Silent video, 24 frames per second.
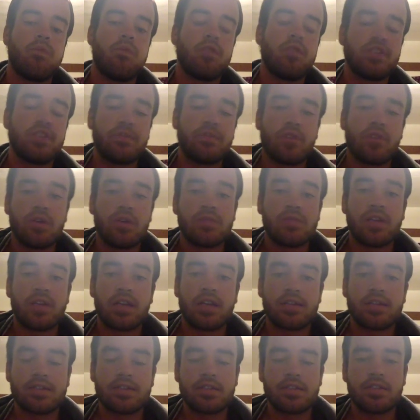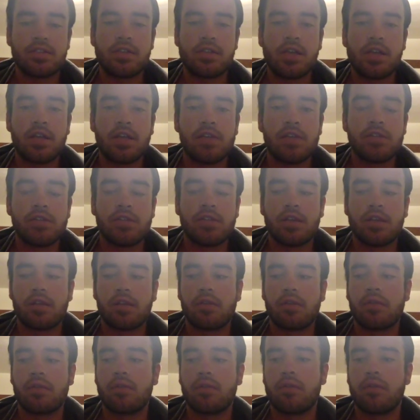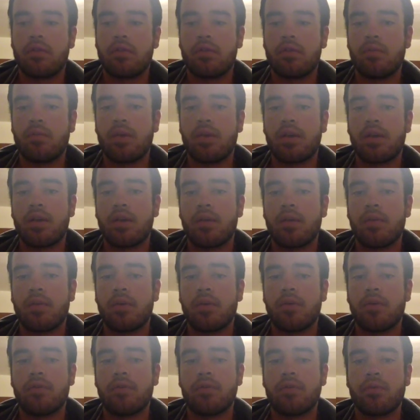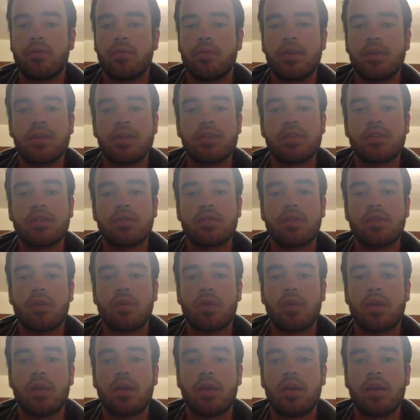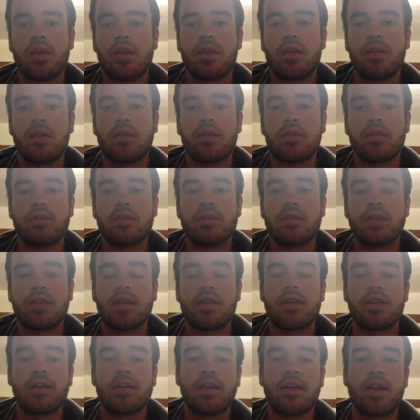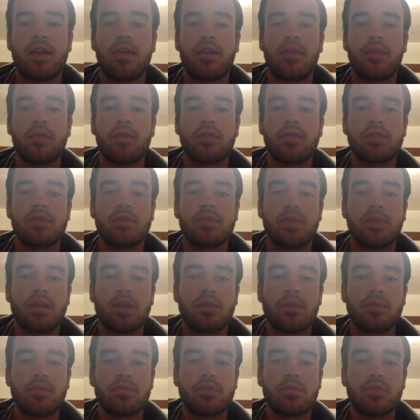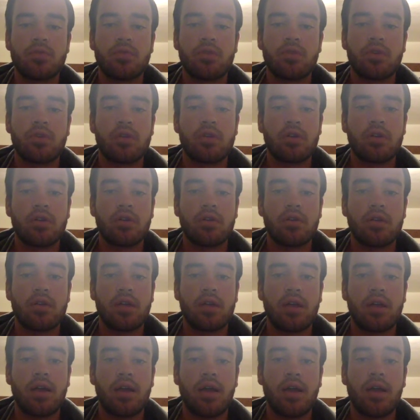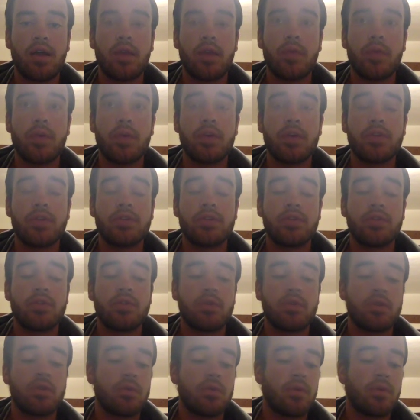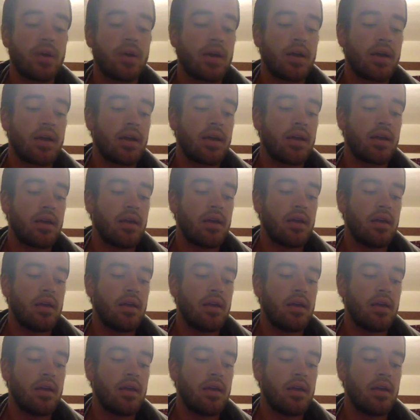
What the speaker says: involves actually changing the makeup of the reeds. So going in and either sanding down the reeds to make them shorter and a higher pitch, or by